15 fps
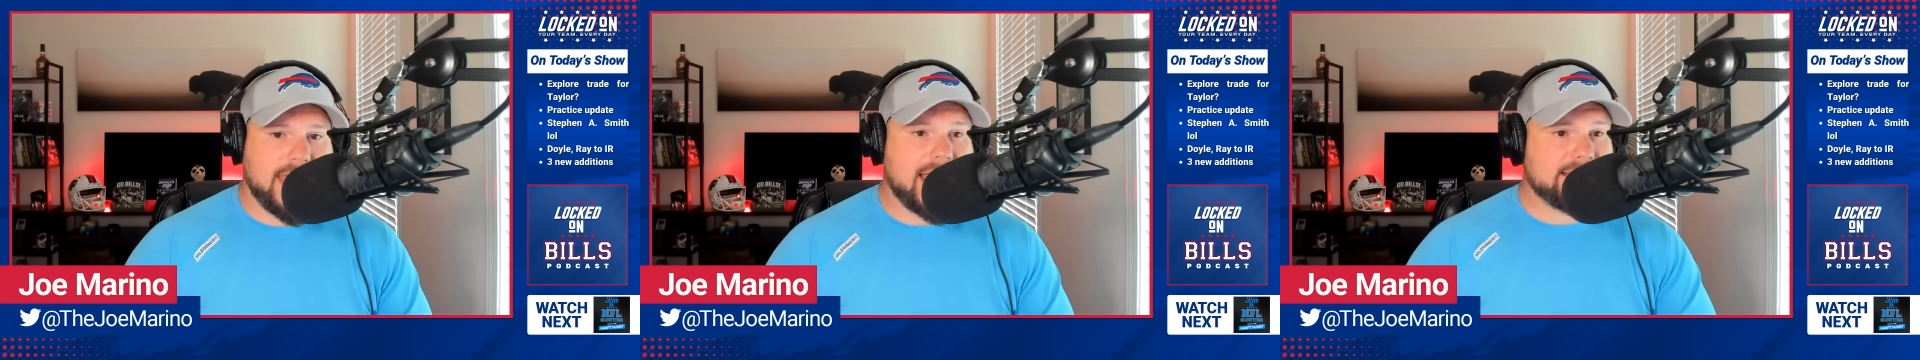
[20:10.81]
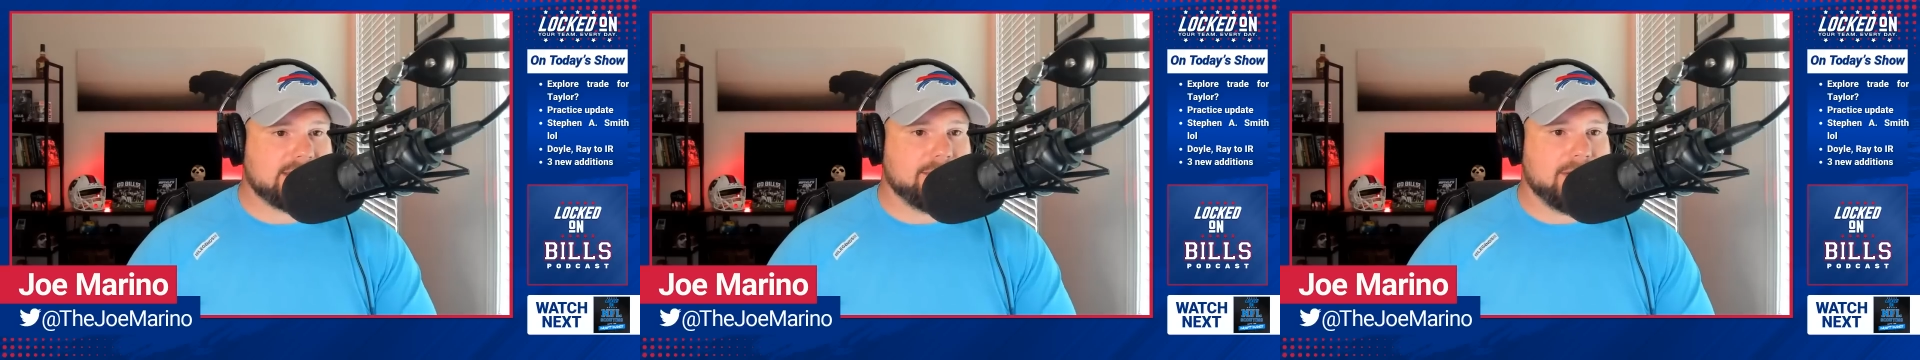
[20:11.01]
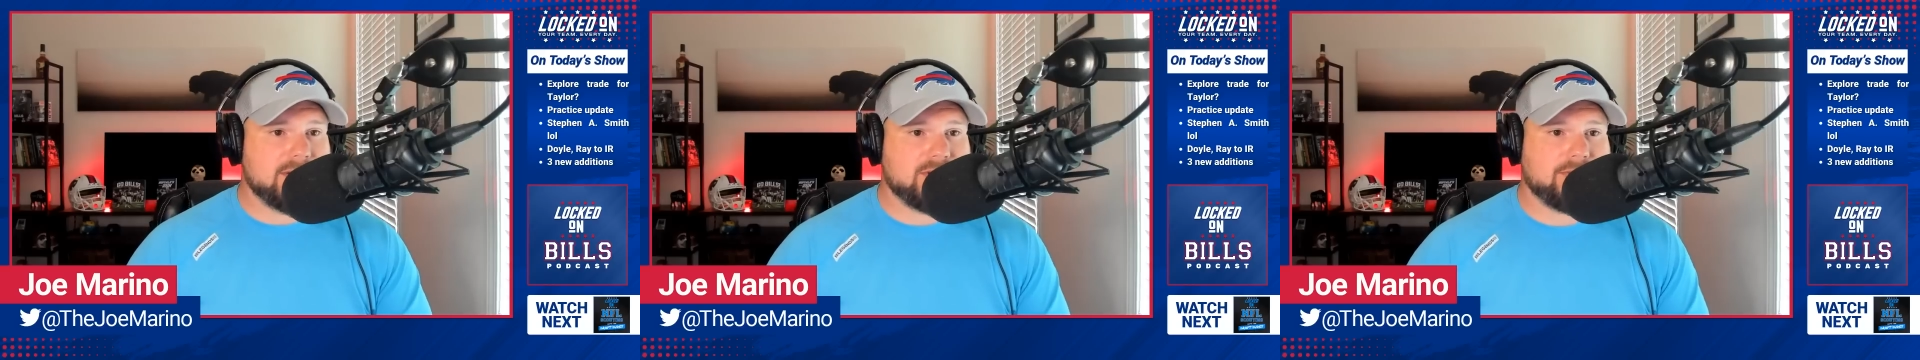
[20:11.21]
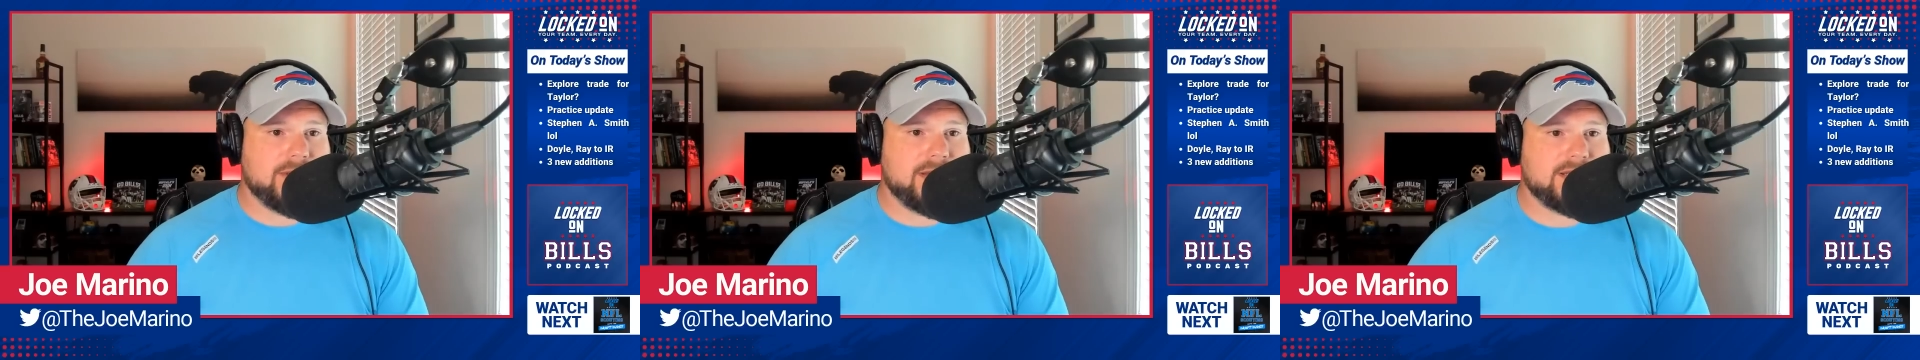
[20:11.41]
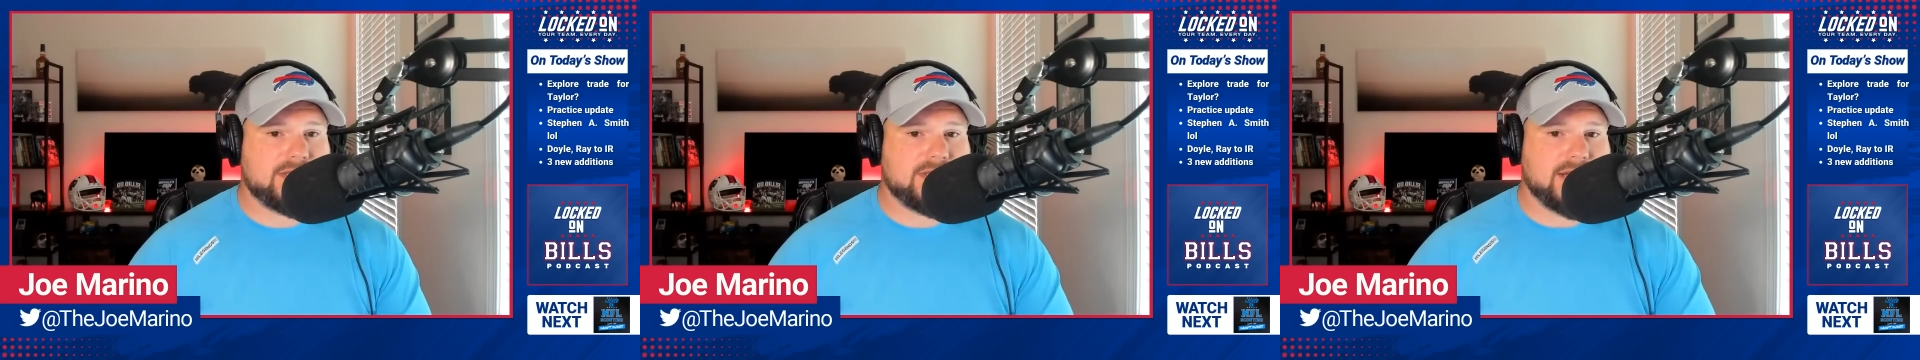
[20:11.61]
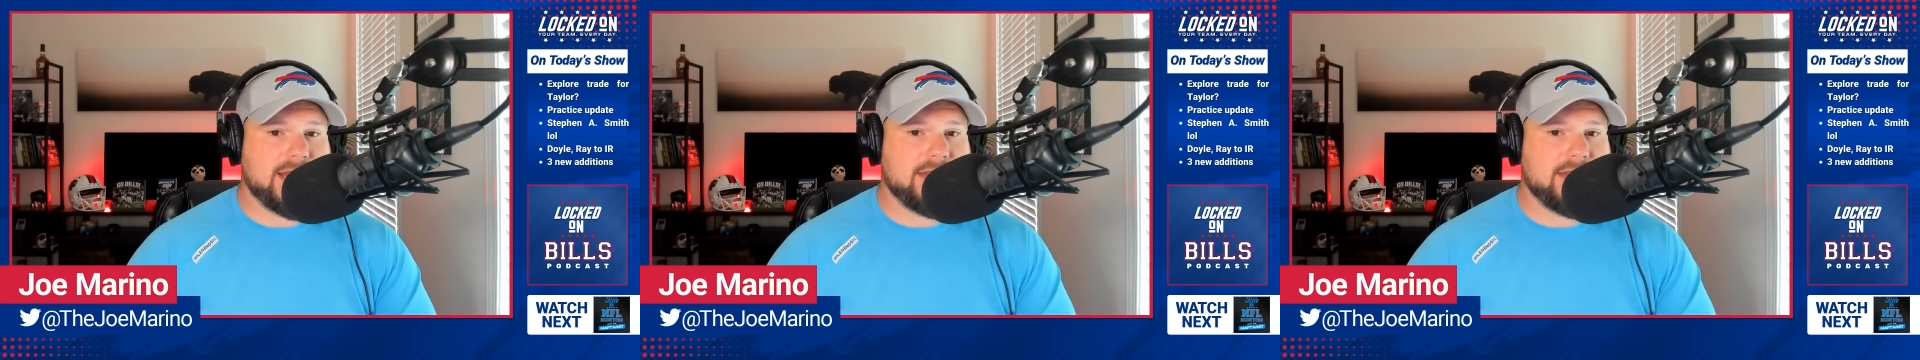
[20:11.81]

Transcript: had some injuries